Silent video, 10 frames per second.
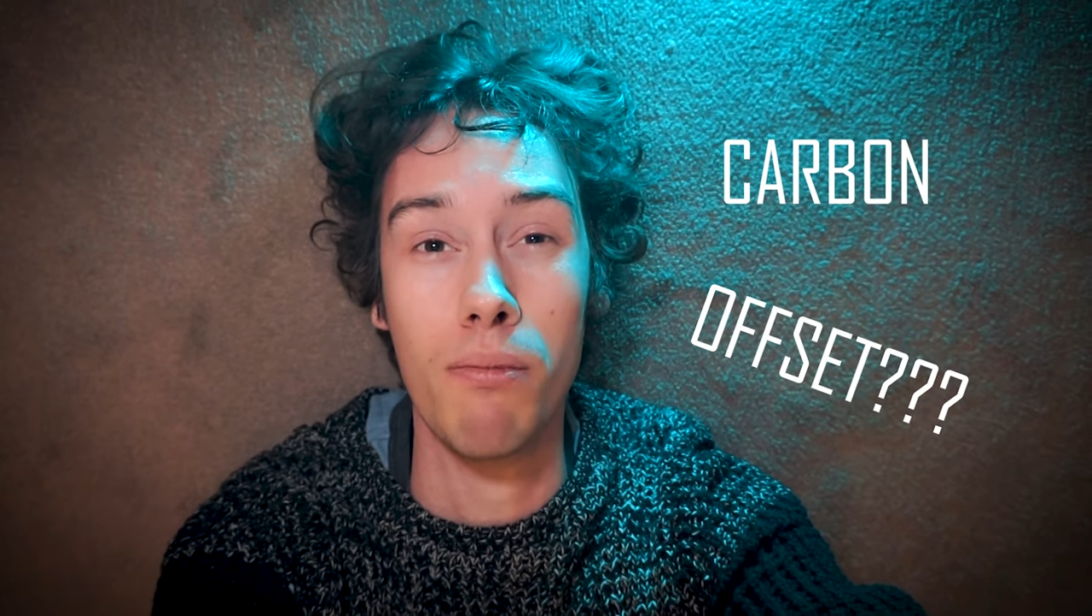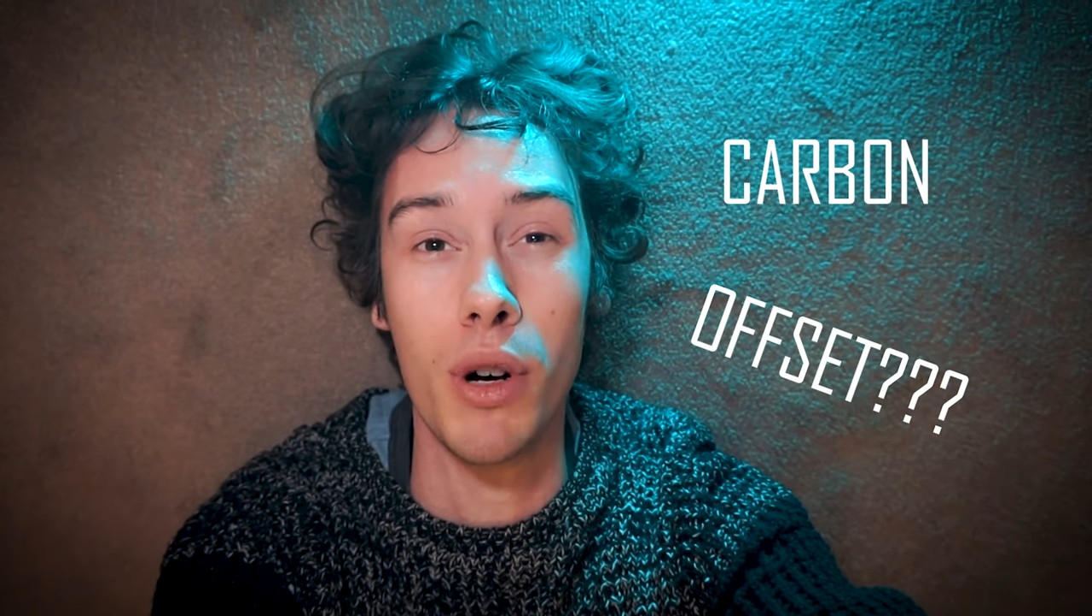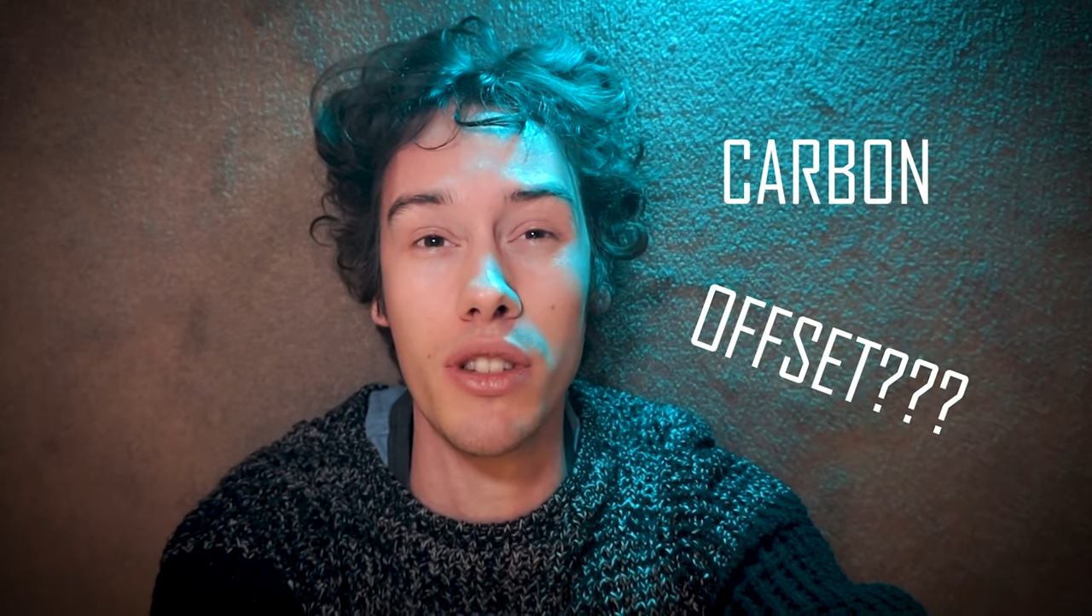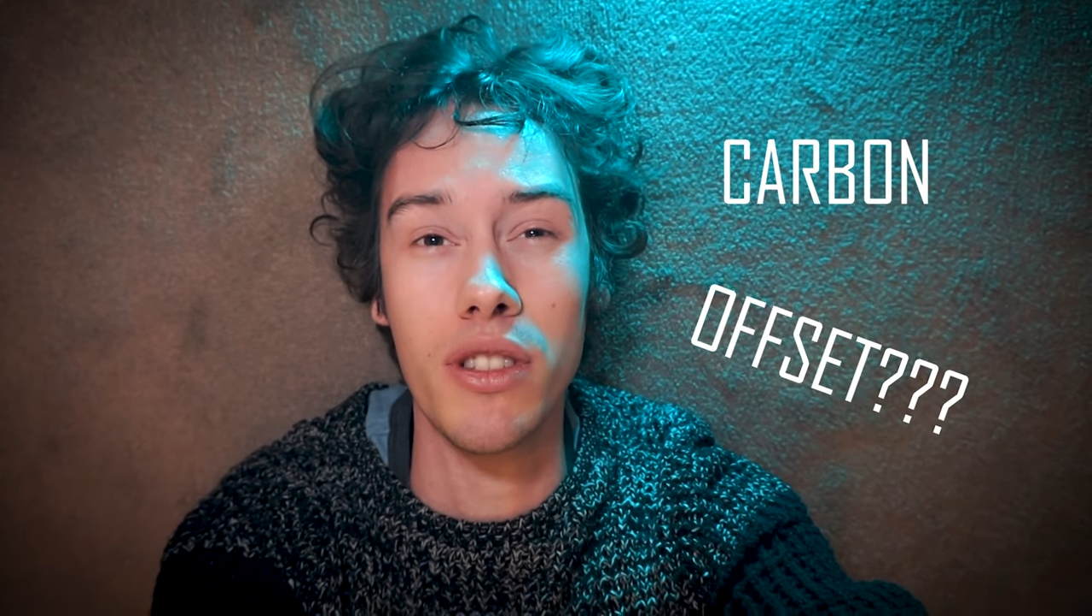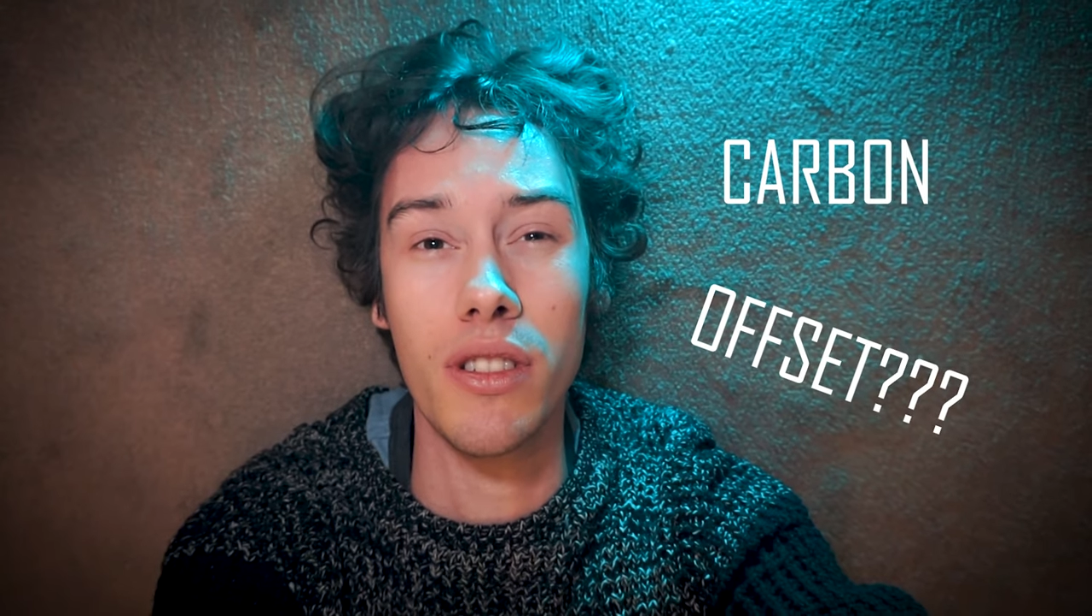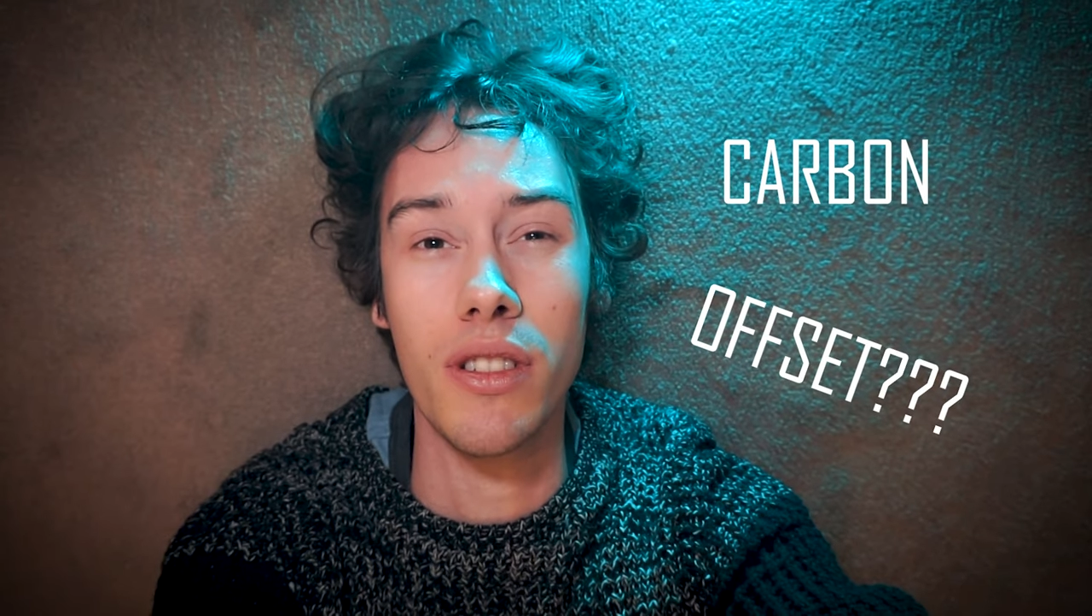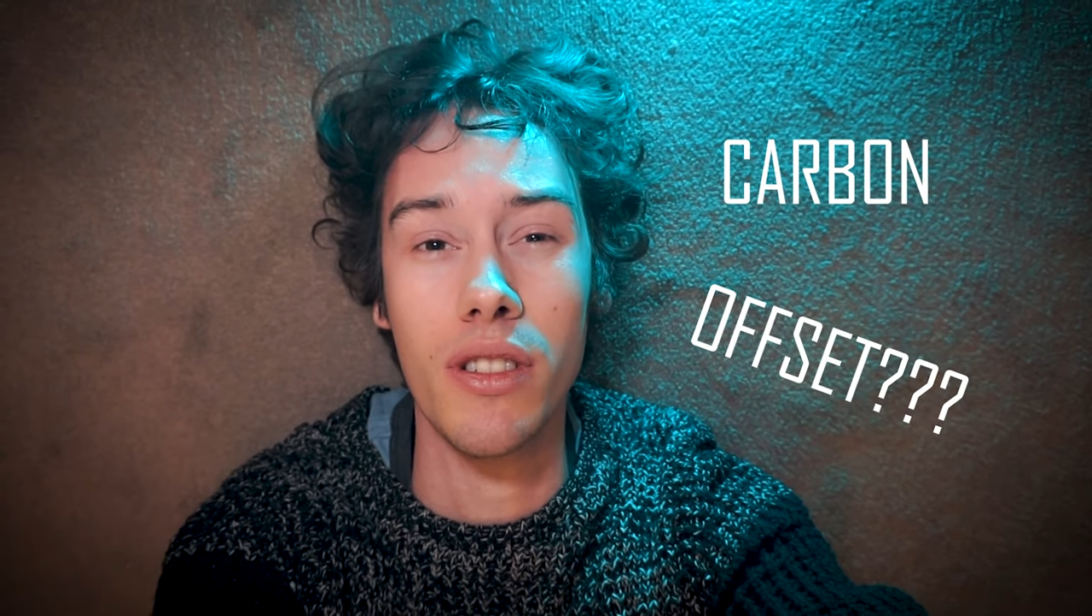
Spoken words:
But